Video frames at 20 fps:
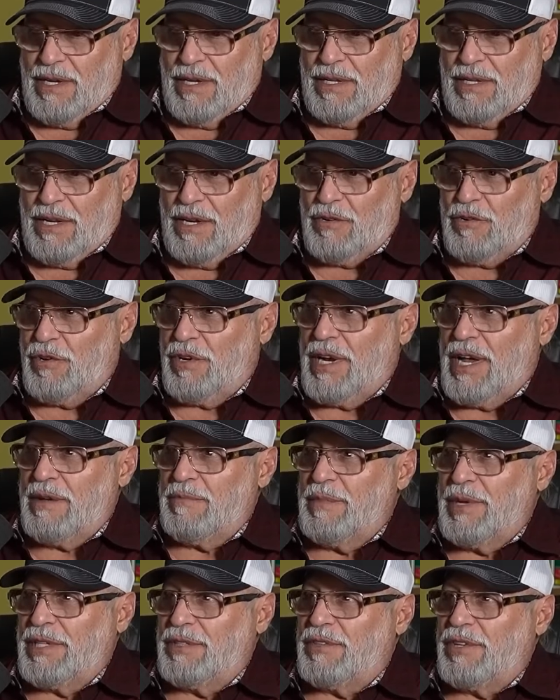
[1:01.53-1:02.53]
you and I have
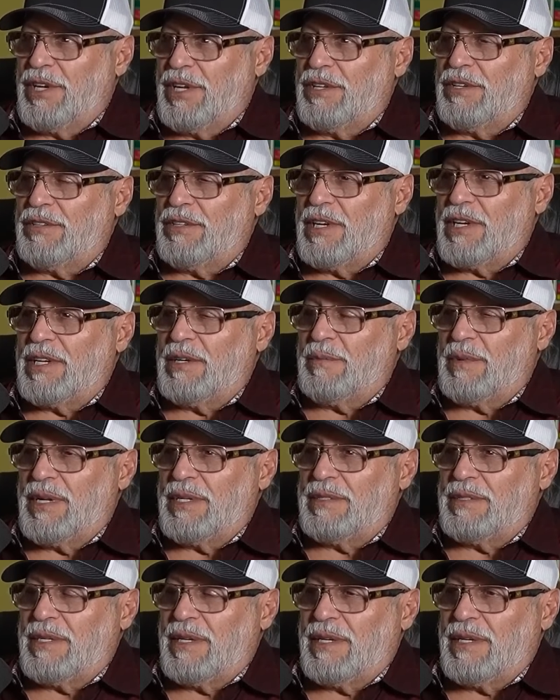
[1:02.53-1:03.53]
been together talking
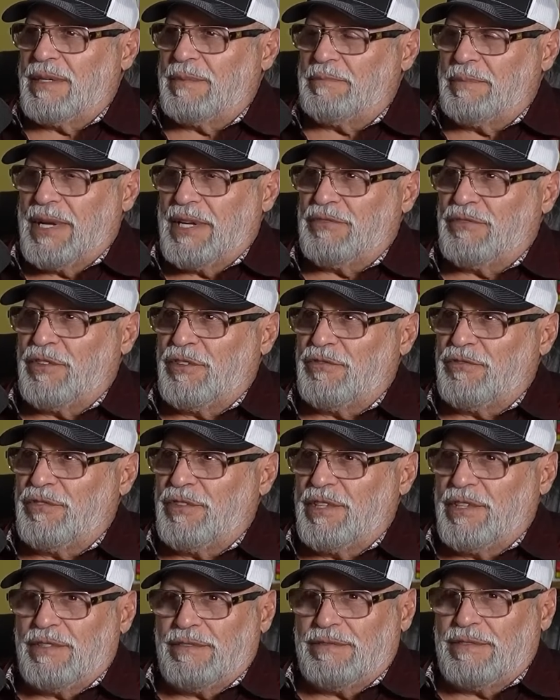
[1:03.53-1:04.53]
about the past
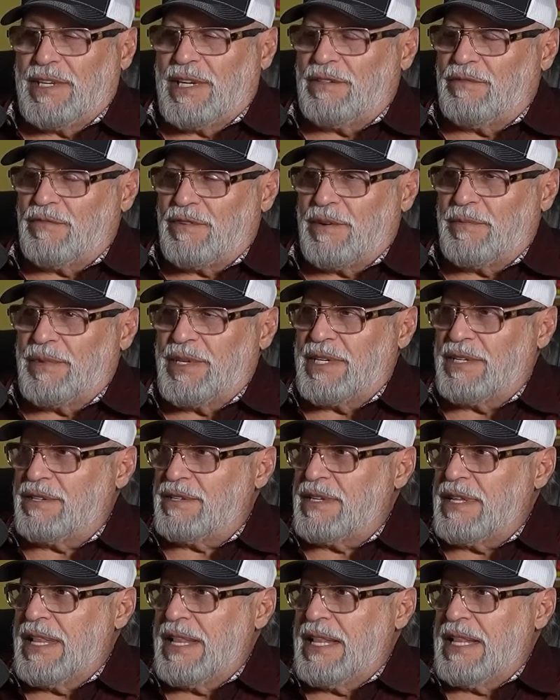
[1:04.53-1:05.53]
history of Nano Ramirez.
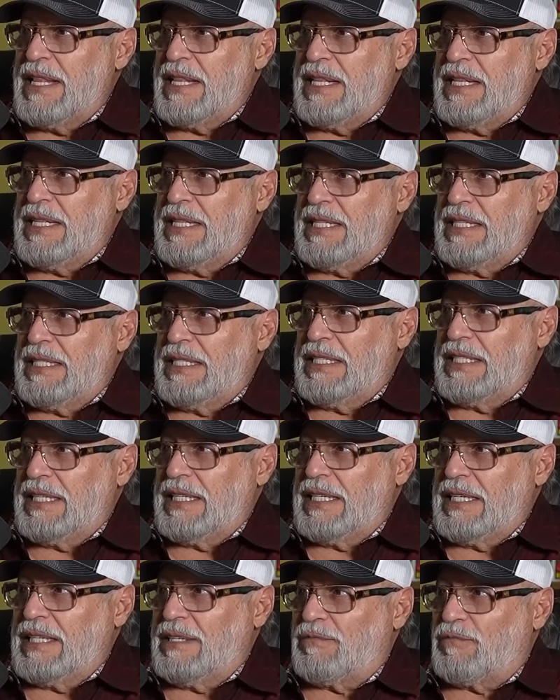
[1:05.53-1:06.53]

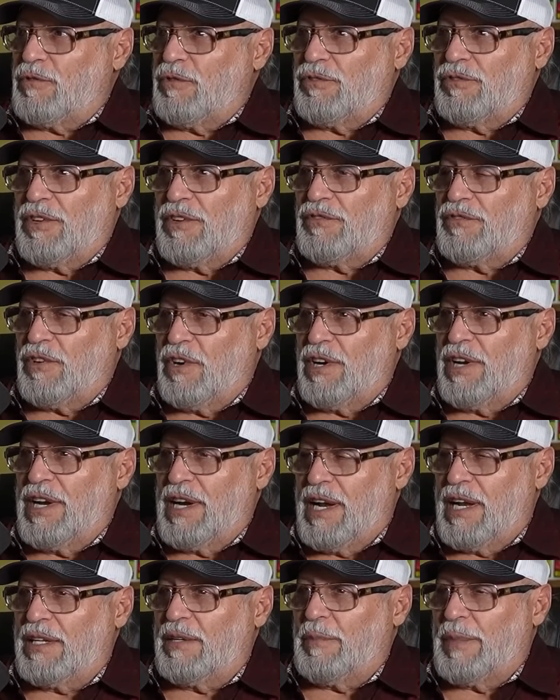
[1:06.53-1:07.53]
And of course, I started
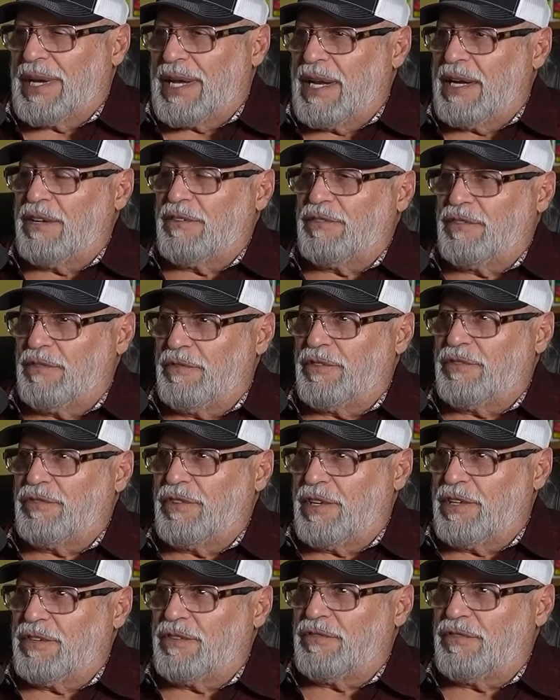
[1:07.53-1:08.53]
at McAllen Civic
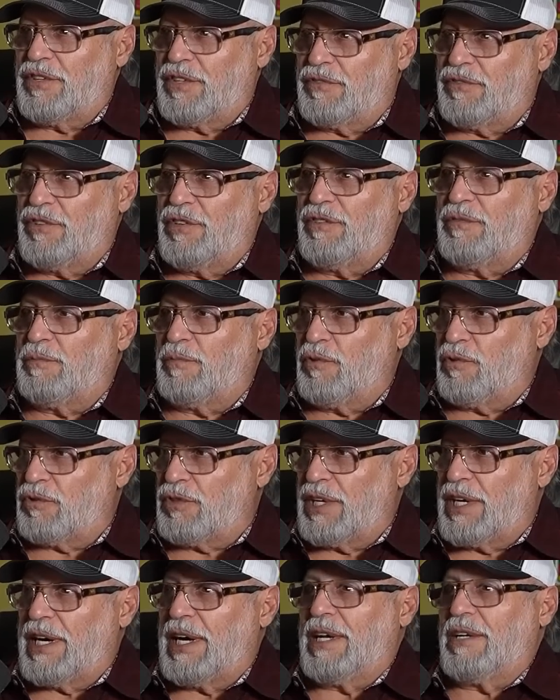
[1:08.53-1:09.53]
Center 6 years, Puro
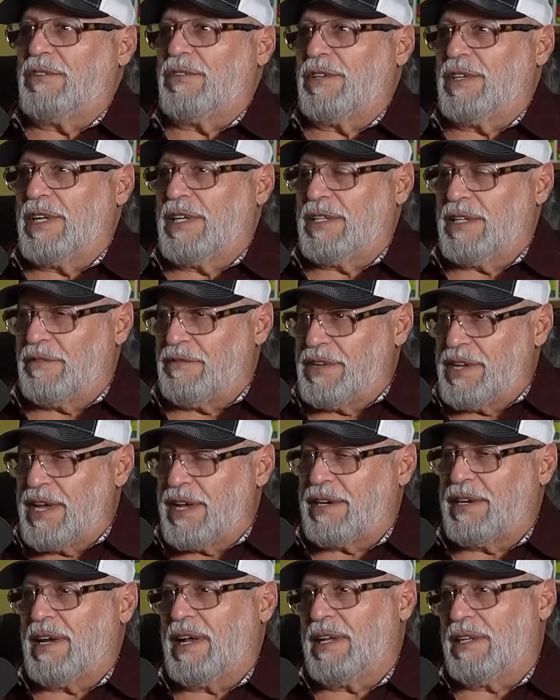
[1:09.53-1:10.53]
Tejano, and then the
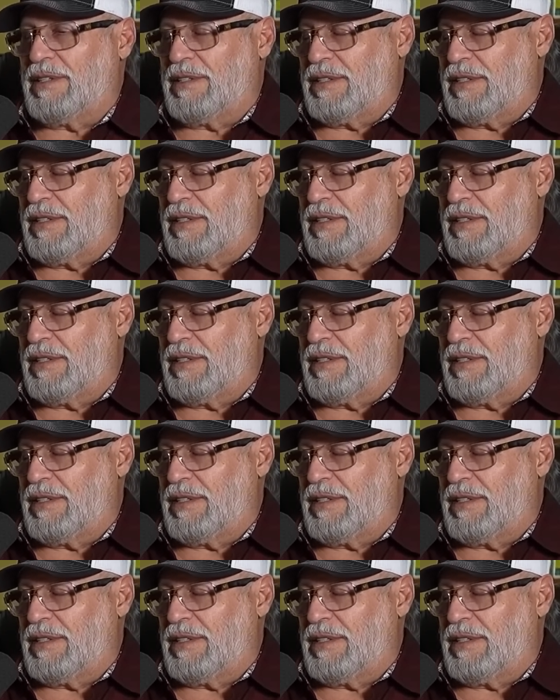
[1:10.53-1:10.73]
Villarreal